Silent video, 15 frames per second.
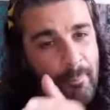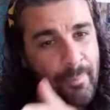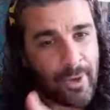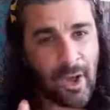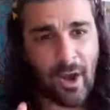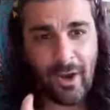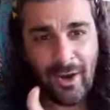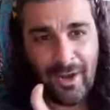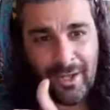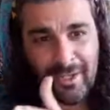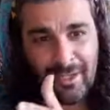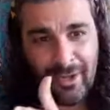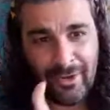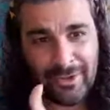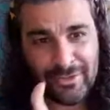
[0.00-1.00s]
But I
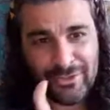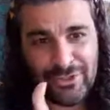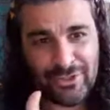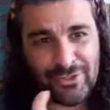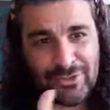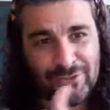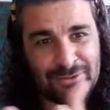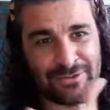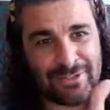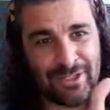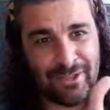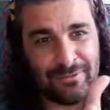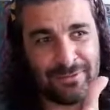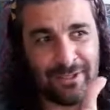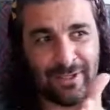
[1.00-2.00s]
like to use
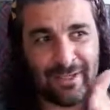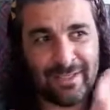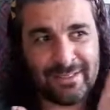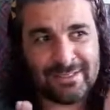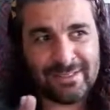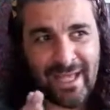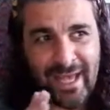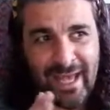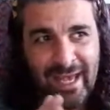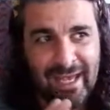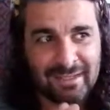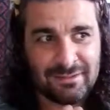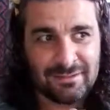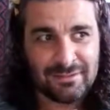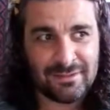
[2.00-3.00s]
sodalite
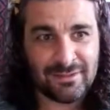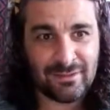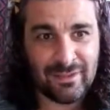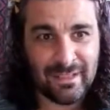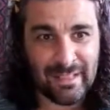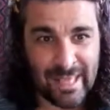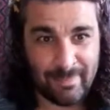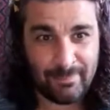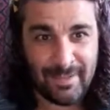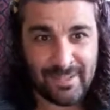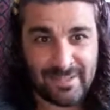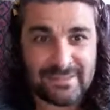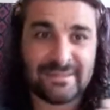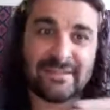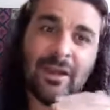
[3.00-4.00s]
and
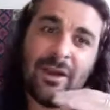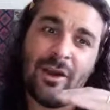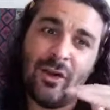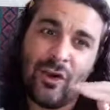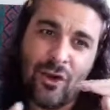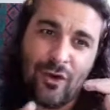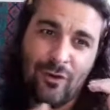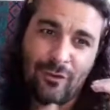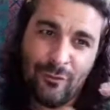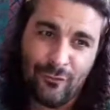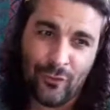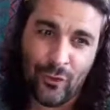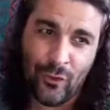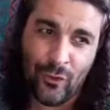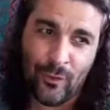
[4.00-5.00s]
lapis
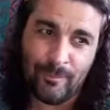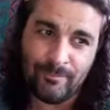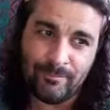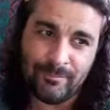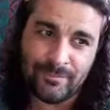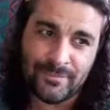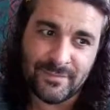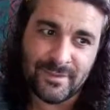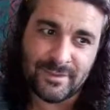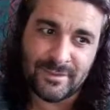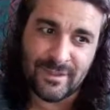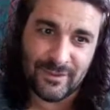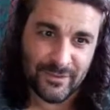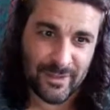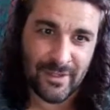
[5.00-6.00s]
for
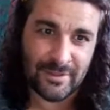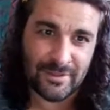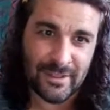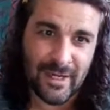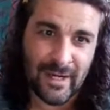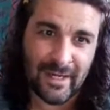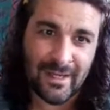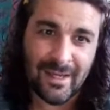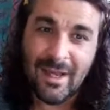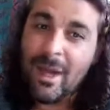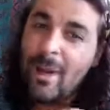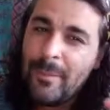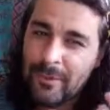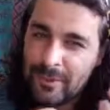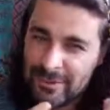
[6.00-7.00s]
the third eye
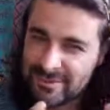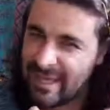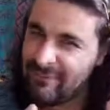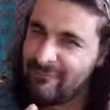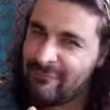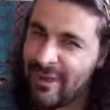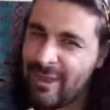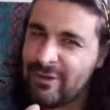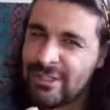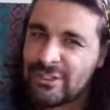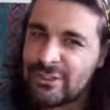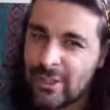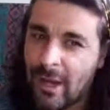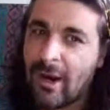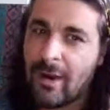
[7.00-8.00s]
because they're very
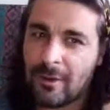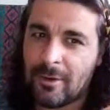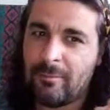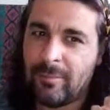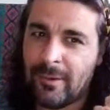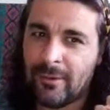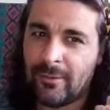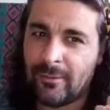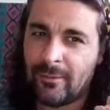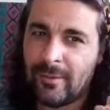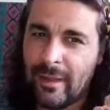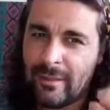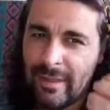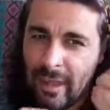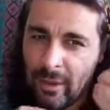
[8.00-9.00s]
dark blue.
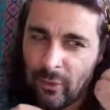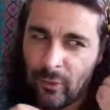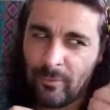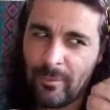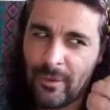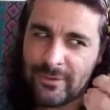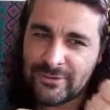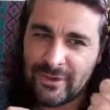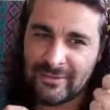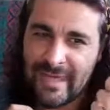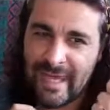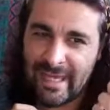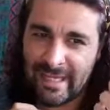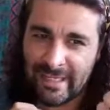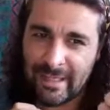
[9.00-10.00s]
They're almost on
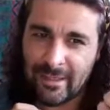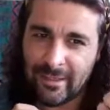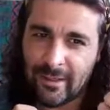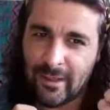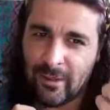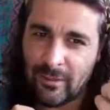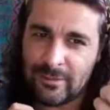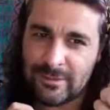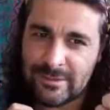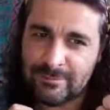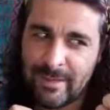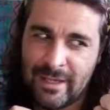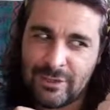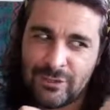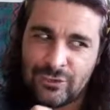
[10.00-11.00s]
that indigo
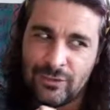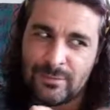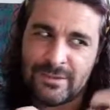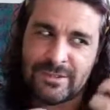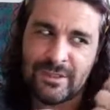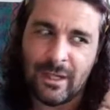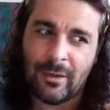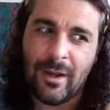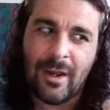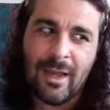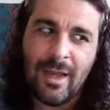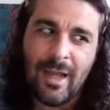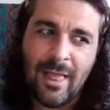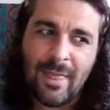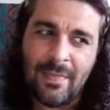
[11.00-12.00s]
spectrum. So
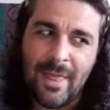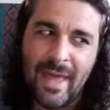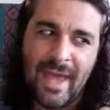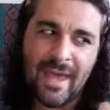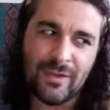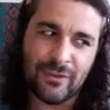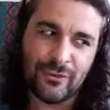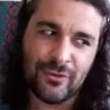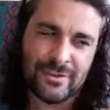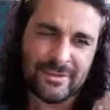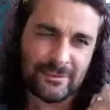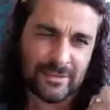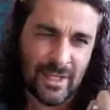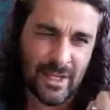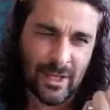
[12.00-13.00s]
they're the
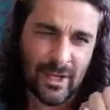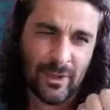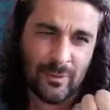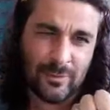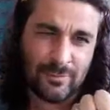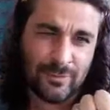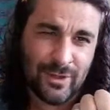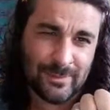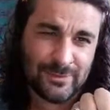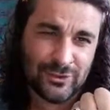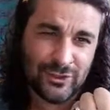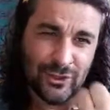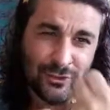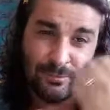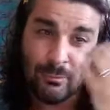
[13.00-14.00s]
crystals I would
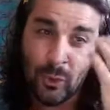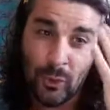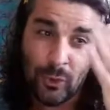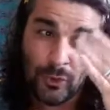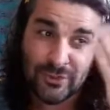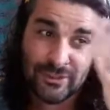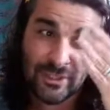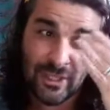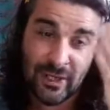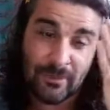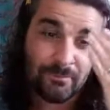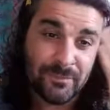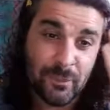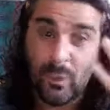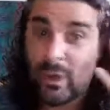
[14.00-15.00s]
perhaps use more so.
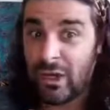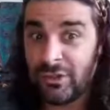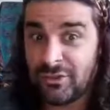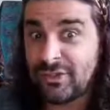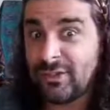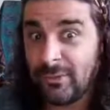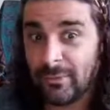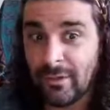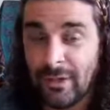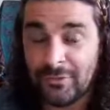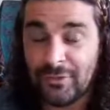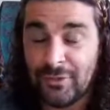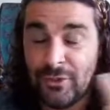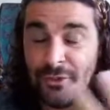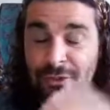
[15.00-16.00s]
Well, I do. I
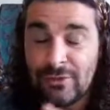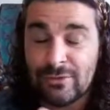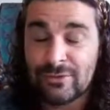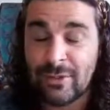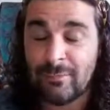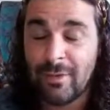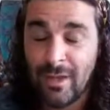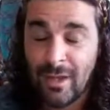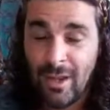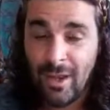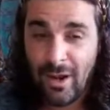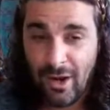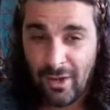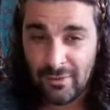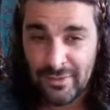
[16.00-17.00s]
do use them
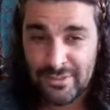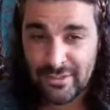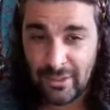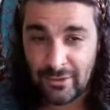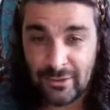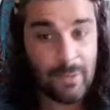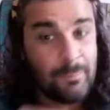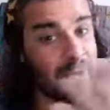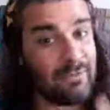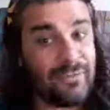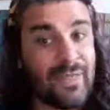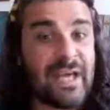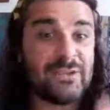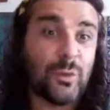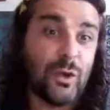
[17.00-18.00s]
on the sodalite. But if
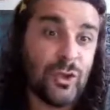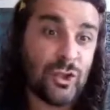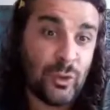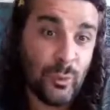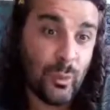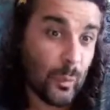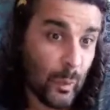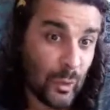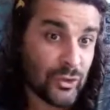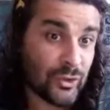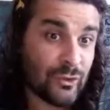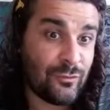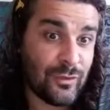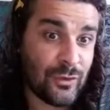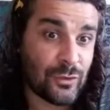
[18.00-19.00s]
that's what what
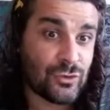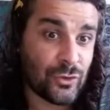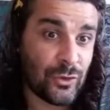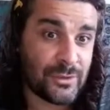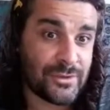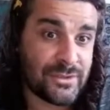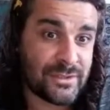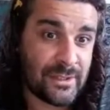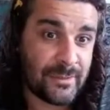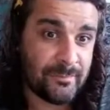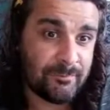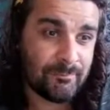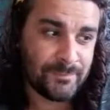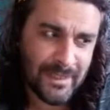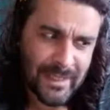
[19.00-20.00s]
you feel drawn to,
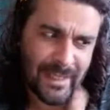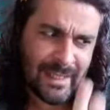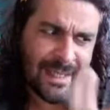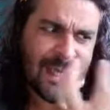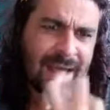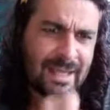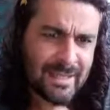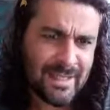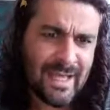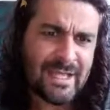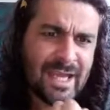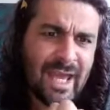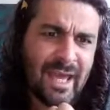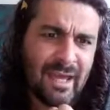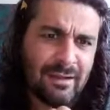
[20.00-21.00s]

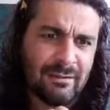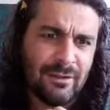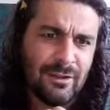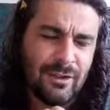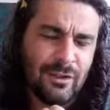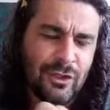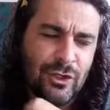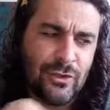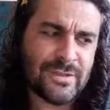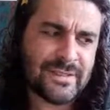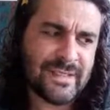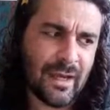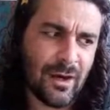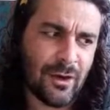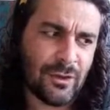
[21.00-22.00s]
then yeah,
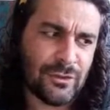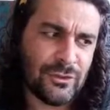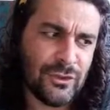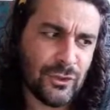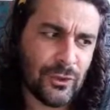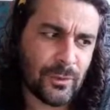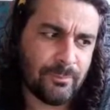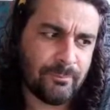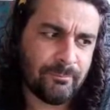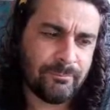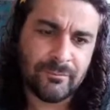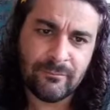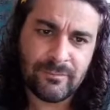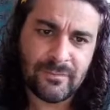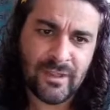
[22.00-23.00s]
use it on your
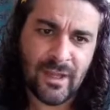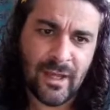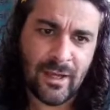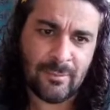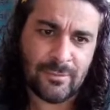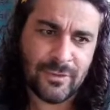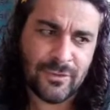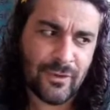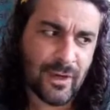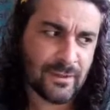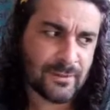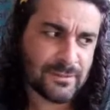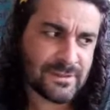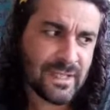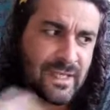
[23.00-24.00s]
um,
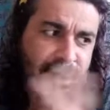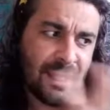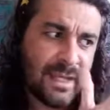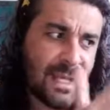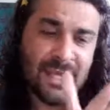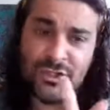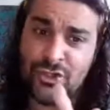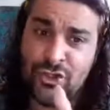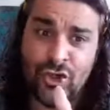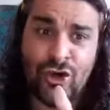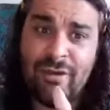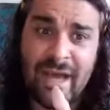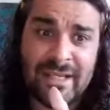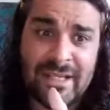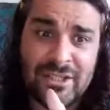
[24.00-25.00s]
throat. It's
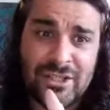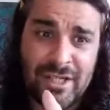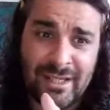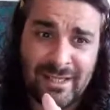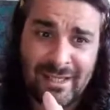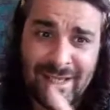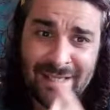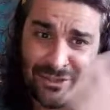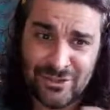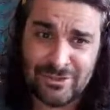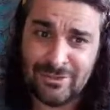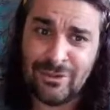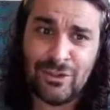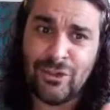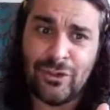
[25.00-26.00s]
your energy. It's